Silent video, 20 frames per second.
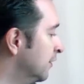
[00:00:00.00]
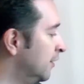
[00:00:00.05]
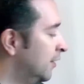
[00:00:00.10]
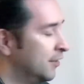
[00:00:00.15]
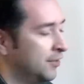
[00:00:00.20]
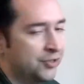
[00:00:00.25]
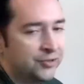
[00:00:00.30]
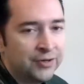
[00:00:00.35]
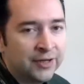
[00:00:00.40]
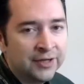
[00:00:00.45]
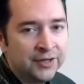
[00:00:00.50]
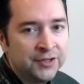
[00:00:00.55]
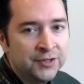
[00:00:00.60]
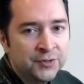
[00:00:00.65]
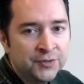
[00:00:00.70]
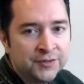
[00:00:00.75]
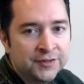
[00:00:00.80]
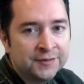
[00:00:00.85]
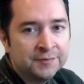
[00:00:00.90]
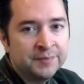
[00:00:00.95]
I'm gonna try to
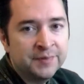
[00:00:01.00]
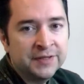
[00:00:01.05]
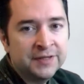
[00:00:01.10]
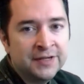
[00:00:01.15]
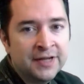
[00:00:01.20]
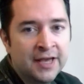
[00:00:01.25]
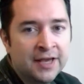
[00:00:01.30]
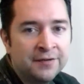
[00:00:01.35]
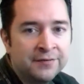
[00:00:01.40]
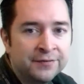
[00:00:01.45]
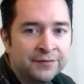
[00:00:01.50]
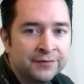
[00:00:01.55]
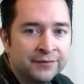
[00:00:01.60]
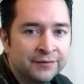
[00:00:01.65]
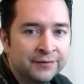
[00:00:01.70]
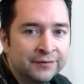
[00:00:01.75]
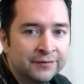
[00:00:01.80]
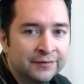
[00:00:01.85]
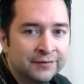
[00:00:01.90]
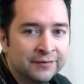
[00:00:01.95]
use this big knife
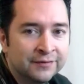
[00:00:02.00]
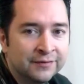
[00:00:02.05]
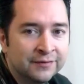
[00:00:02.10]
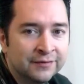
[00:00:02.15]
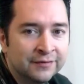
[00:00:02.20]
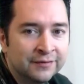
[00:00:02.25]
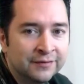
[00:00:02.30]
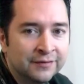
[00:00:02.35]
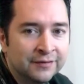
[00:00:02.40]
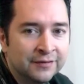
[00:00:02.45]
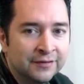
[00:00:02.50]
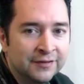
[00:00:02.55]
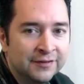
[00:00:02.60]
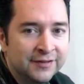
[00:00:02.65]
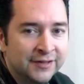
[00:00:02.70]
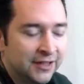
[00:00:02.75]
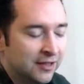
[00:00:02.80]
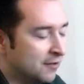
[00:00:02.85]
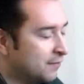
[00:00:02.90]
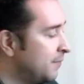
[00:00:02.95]

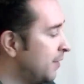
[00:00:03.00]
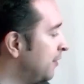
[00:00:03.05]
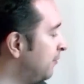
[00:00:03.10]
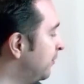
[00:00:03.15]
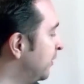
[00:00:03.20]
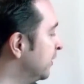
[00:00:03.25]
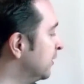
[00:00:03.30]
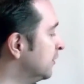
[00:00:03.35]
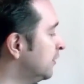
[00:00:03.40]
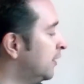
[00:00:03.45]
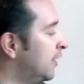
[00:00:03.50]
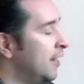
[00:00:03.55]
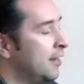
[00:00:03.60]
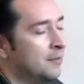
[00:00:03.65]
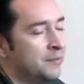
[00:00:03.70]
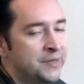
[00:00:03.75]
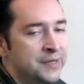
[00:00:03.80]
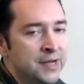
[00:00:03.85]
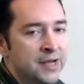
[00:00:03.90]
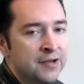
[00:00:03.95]
instead of my regular
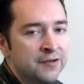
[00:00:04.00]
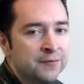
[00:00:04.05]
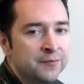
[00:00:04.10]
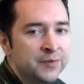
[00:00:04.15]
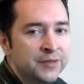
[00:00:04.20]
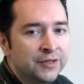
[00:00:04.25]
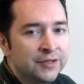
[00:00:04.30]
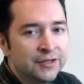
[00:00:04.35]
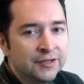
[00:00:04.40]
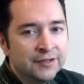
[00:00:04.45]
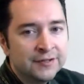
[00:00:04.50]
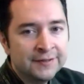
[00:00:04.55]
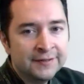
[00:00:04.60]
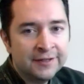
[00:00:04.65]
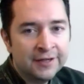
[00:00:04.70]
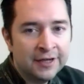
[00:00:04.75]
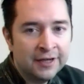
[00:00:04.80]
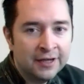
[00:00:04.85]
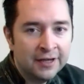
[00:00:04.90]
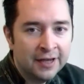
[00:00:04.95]
hobby knife because
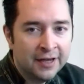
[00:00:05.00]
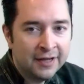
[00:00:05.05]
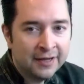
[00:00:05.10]
uh,